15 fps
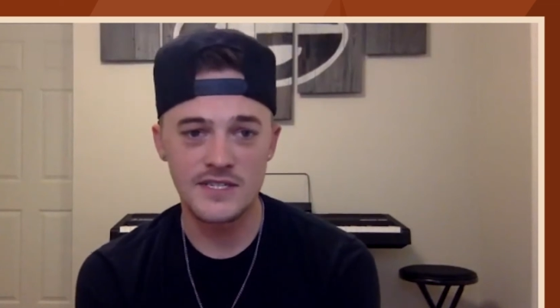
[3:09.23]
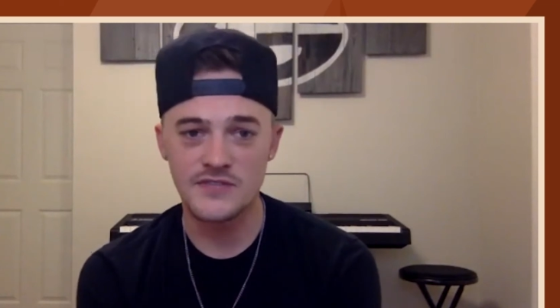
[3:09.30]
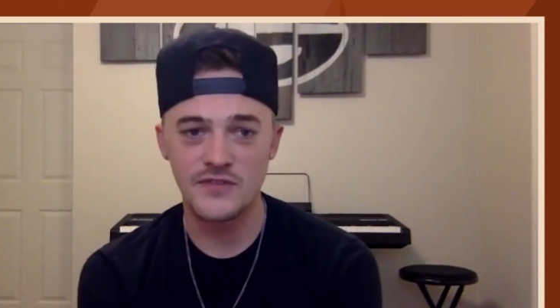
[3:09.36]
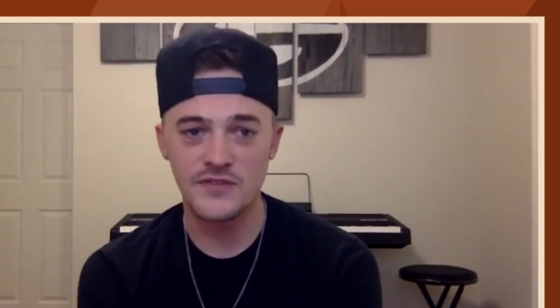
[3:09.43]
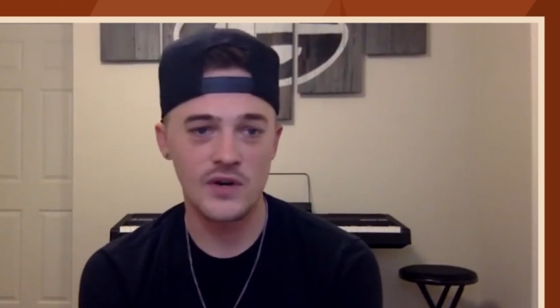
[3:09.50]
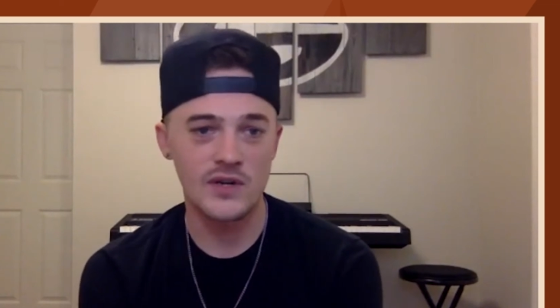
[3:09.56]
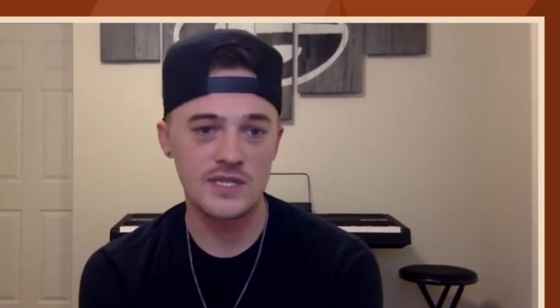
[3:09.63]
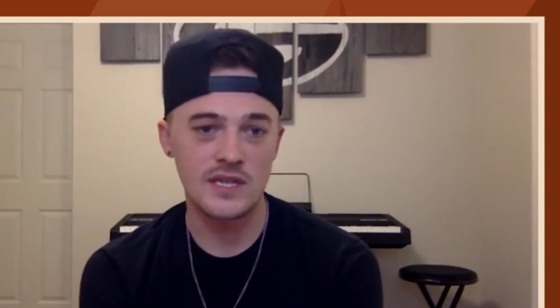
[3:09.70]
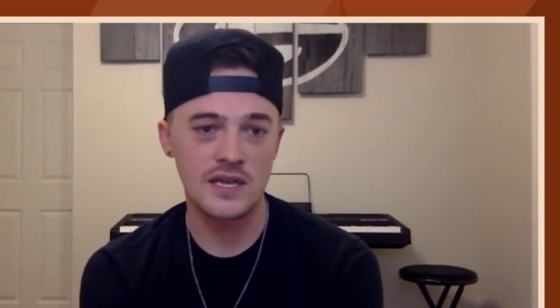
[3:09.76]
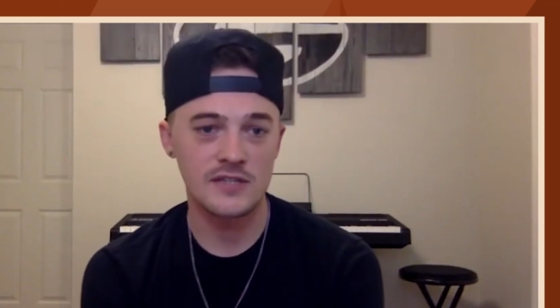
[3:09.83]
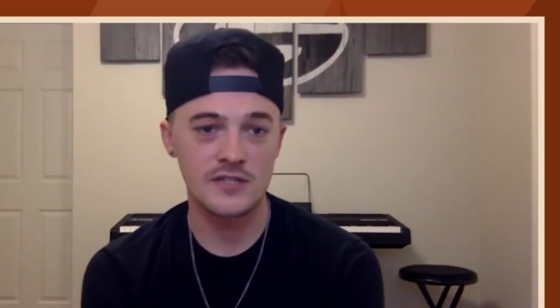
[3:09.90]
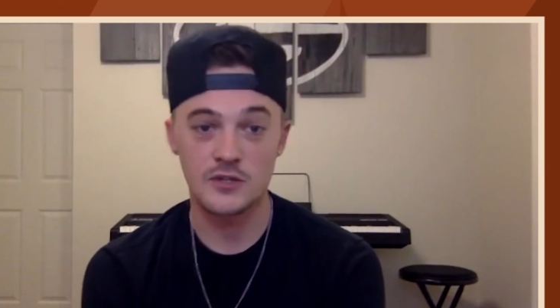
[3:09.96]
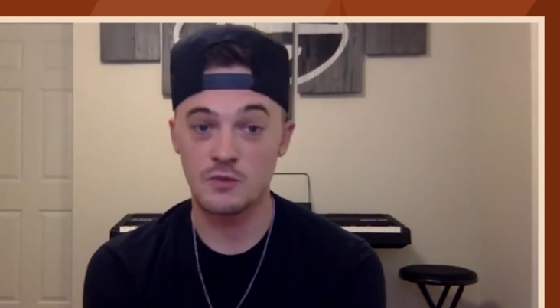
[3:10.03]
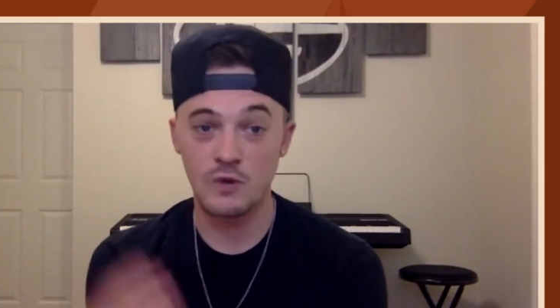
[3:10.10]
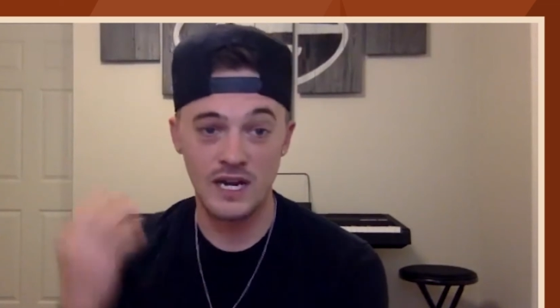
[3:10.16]
as far as like
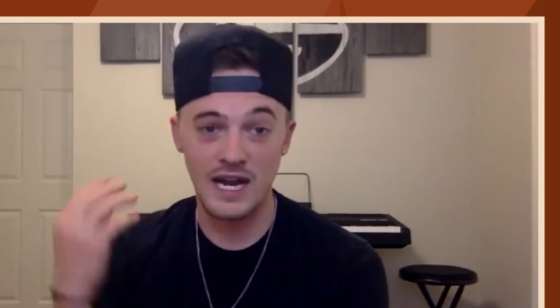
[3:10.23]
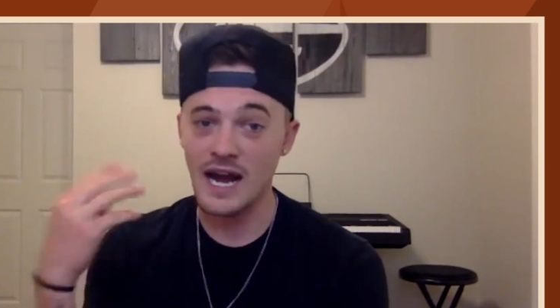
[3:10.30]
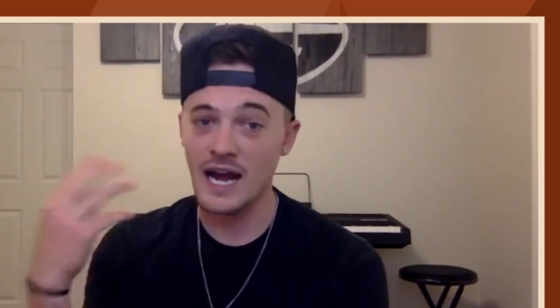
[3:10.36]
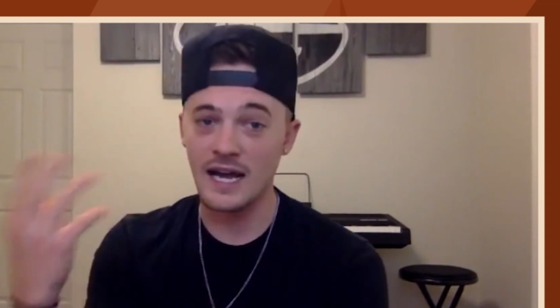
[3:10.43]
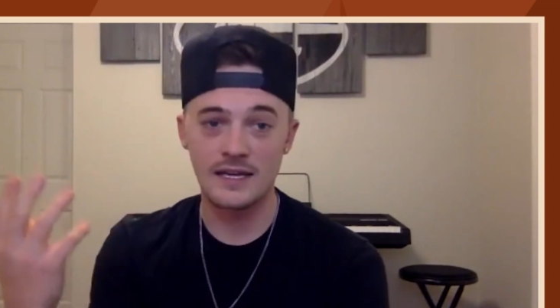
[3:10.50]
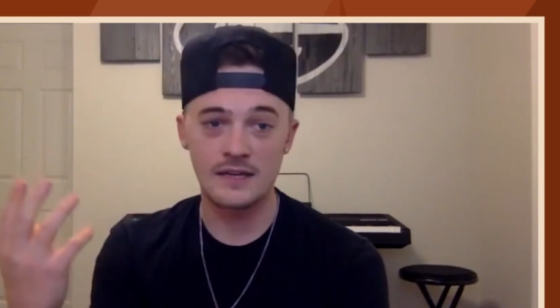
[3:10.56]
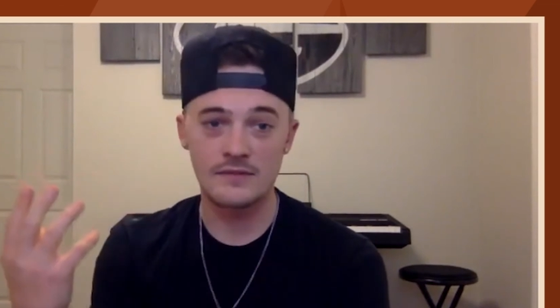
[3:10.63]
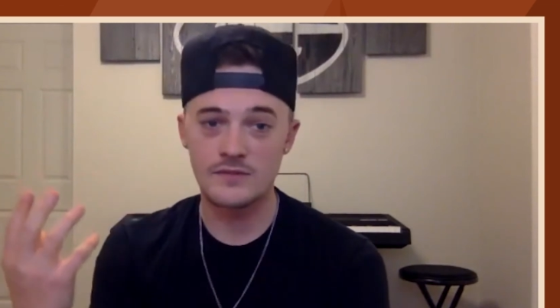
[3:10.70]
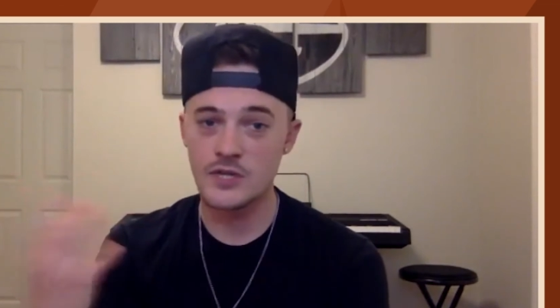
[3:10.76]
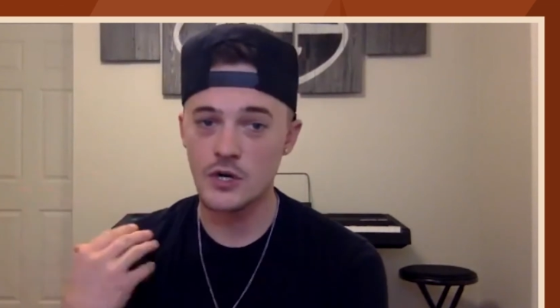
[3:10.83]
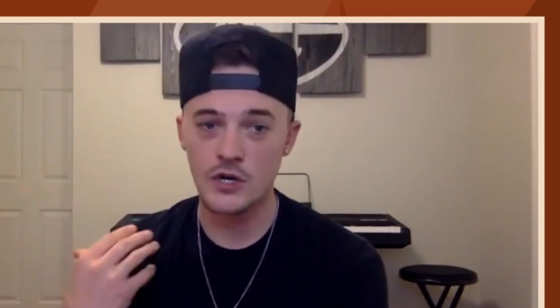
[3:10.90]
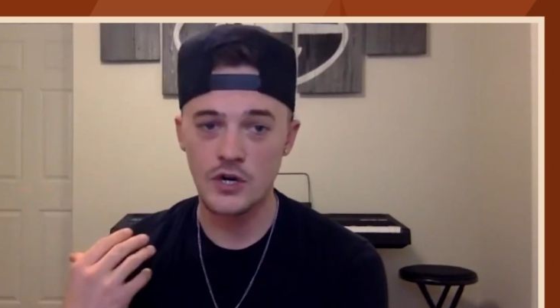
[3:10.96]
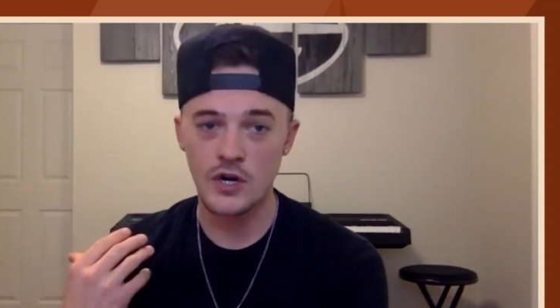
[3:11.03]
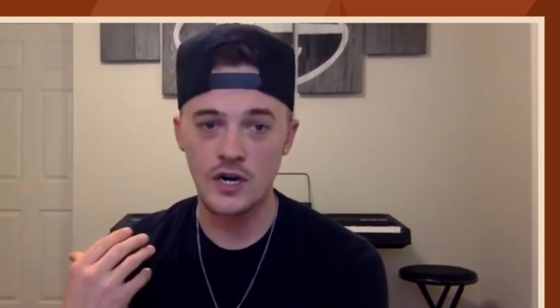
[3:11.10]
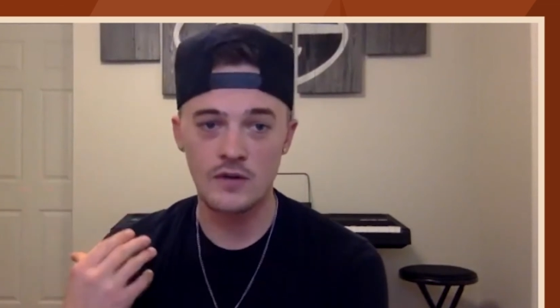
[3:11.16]
just what I
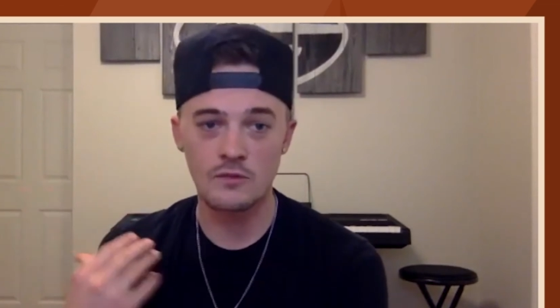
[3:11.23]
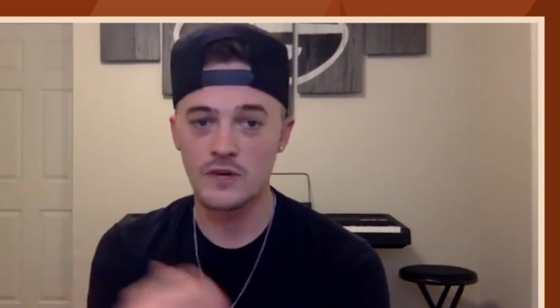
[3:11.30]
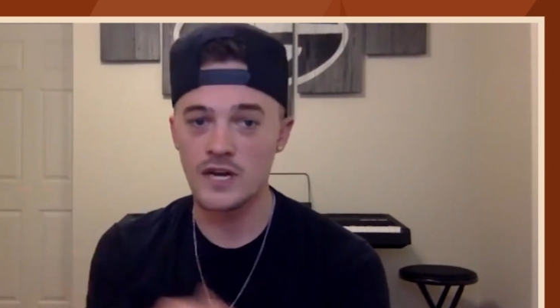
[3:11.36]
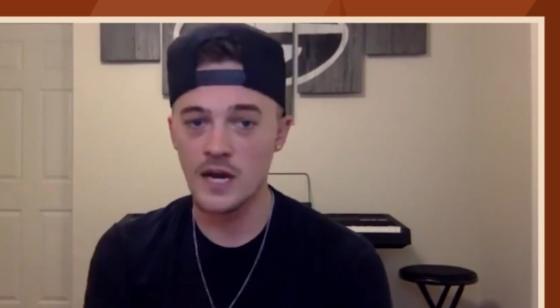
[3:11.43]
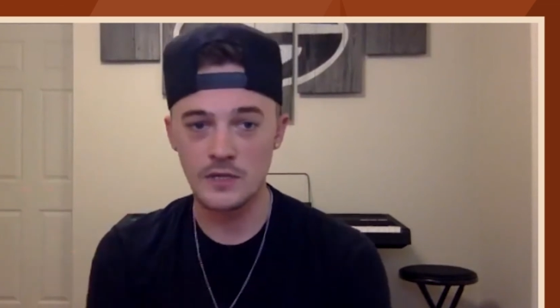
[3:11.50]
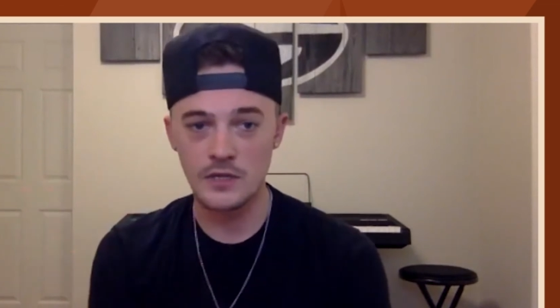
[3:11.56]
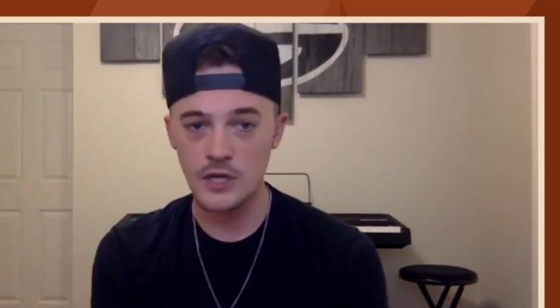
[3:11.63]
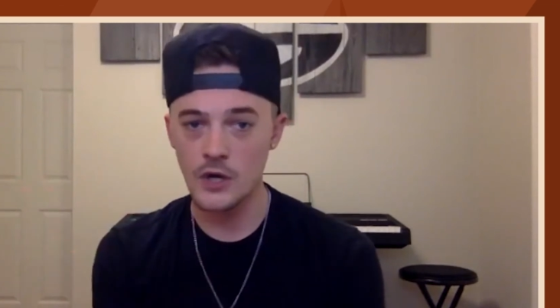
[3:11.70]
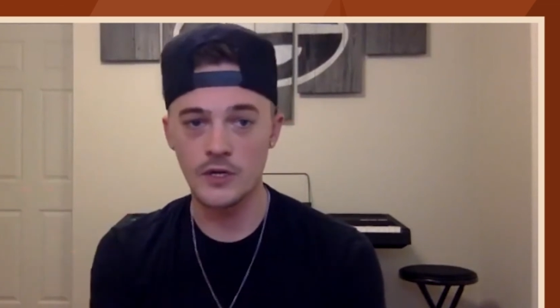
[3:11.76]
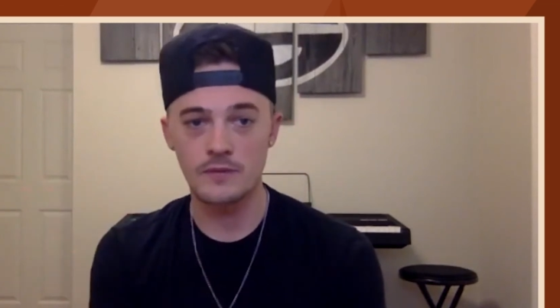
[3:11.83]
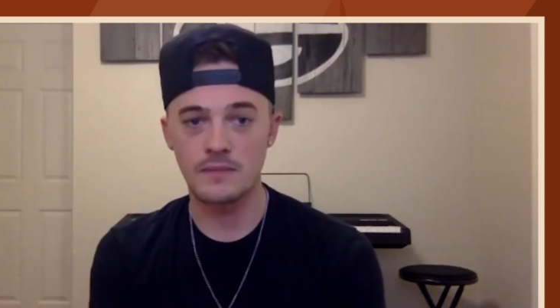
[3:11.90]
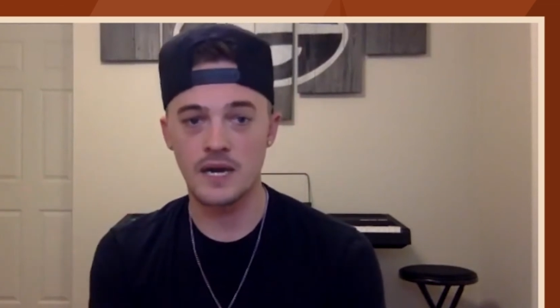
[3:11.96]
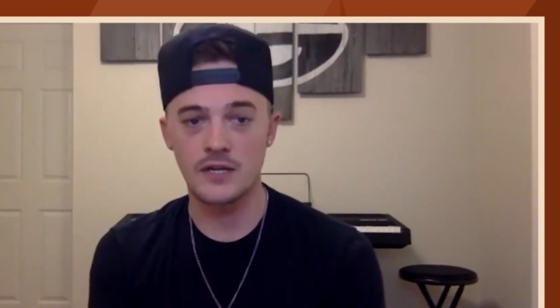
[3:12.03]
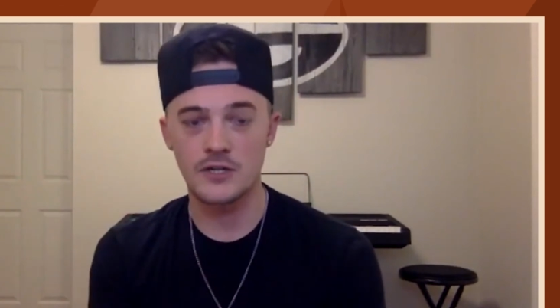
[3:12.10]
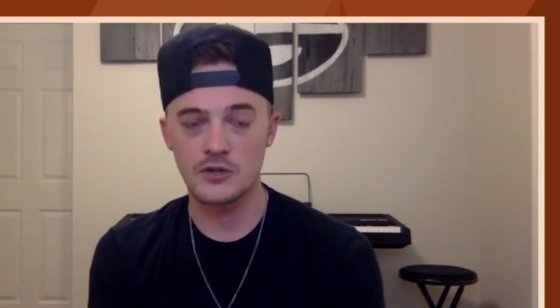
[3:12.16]
turn on when I'm alone in
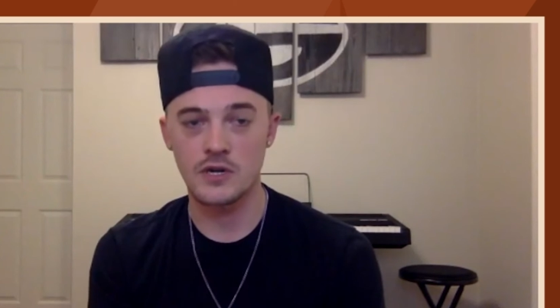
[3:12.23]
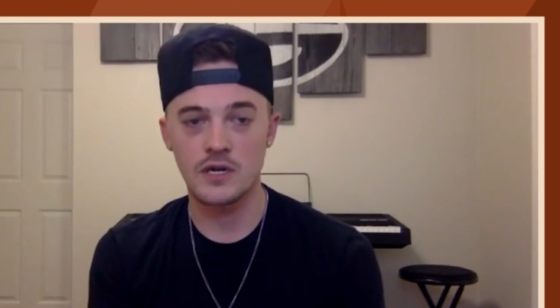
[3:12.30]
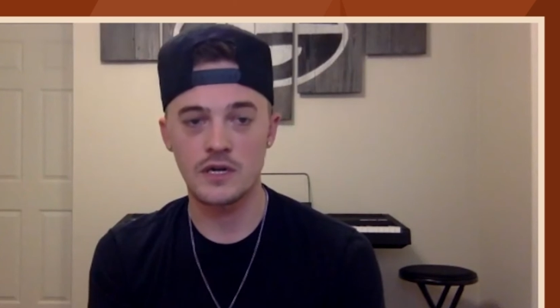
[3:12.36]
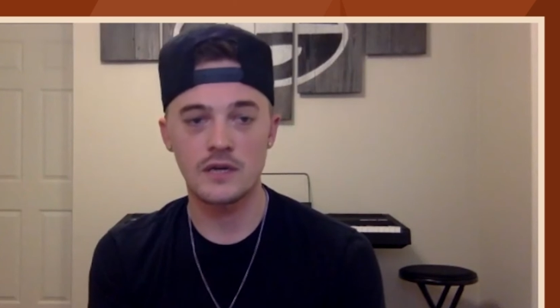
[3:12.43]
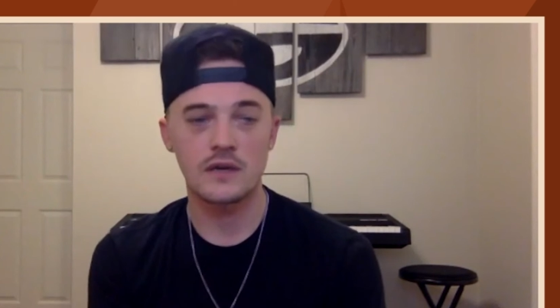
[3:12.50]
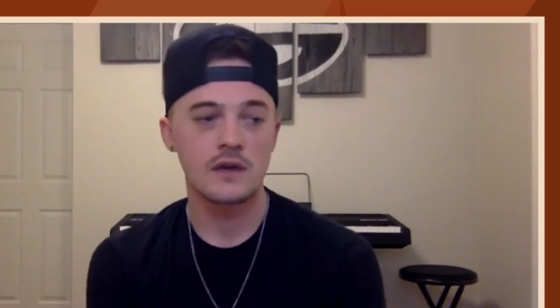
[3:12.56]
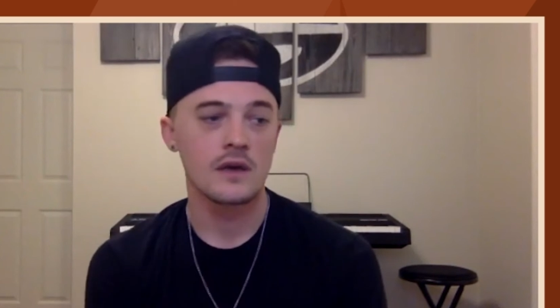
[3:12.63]
my truck.